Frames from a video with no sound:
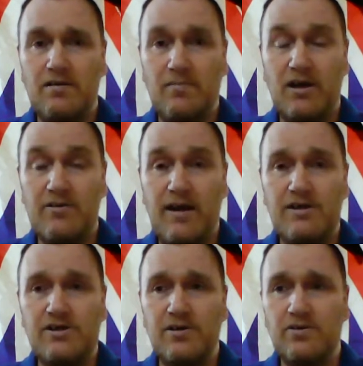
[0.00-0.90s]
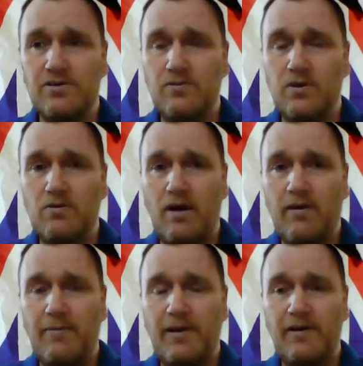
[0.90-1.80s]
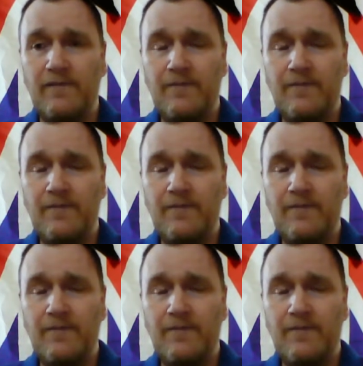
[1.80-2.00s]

my grandchildren will grow up in.